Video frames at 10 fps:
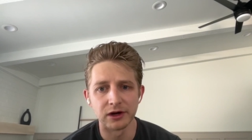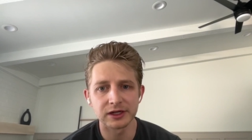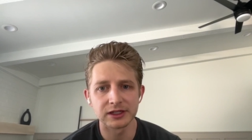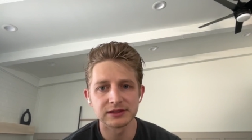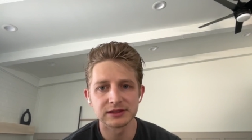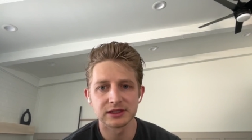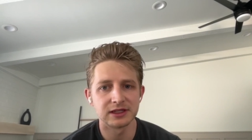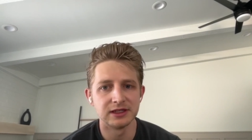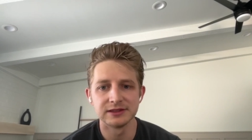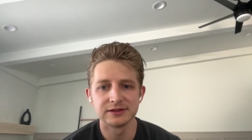markets.
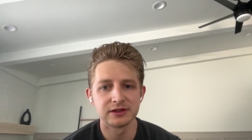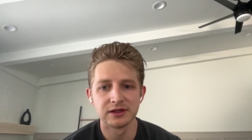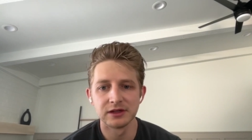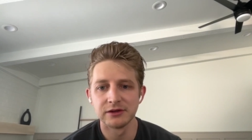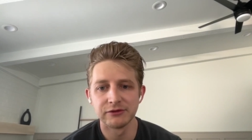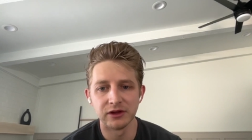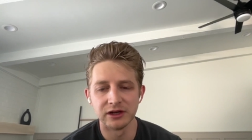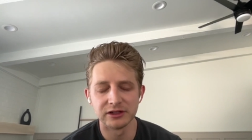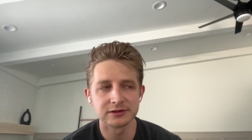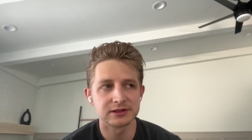It's
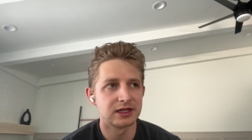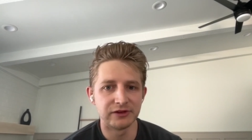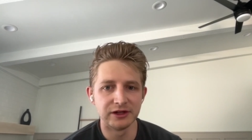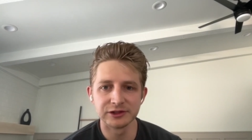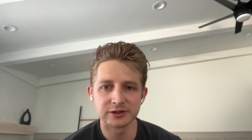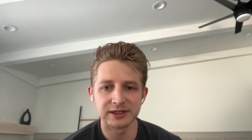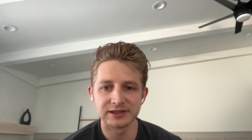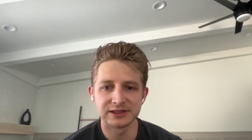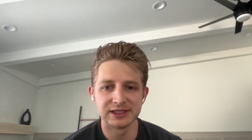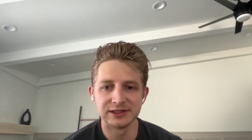flows. Flows are about
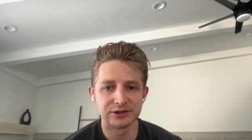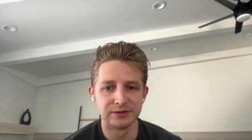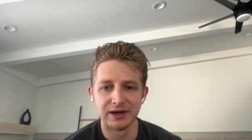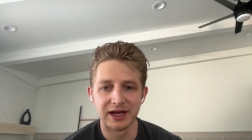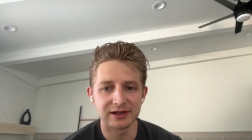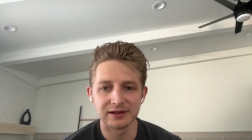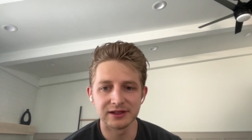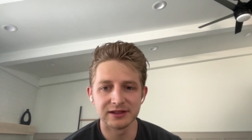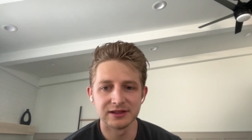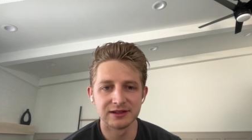to change
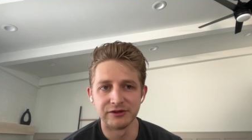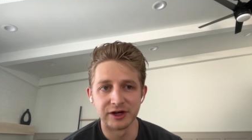dramatically in a